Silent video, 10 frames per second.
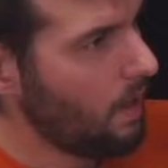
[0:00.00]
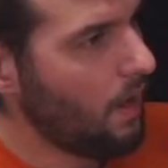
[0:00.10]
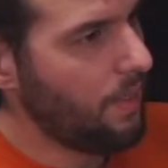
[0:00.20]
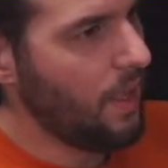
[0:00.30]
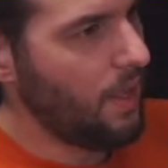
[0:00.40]

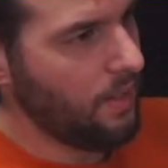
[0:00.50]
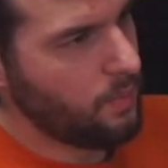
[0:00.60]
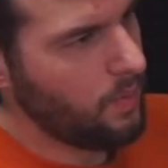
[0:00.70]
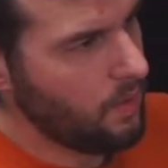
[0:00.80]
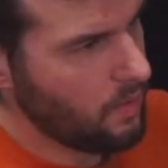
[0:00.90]
and then let's
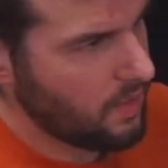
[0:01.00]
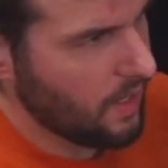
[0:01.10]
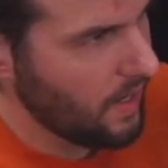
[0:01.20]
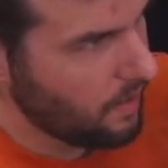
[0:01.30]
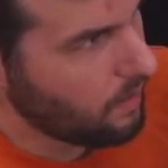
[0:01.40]
put those
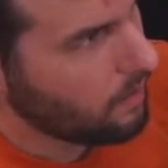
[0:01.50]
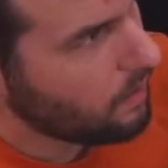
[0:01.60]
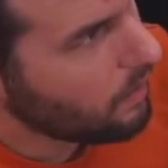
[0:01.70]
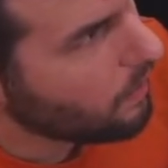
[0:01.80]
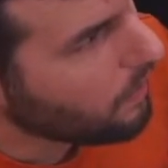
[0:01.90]
side
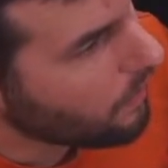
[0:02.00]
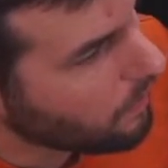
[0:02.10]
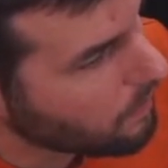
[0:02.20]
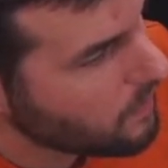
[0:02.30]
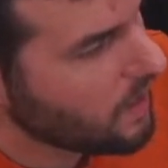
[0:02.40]

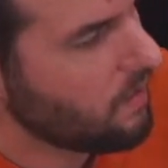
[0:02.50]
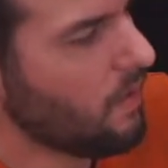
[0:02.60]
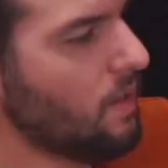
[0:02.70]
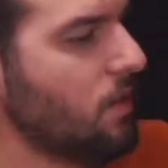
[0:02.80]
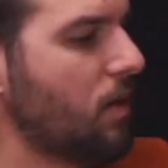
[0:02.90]

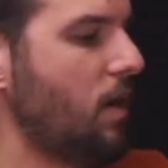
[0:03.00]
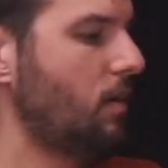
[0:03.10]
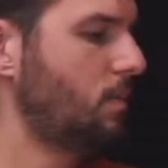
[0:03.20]
fans on now.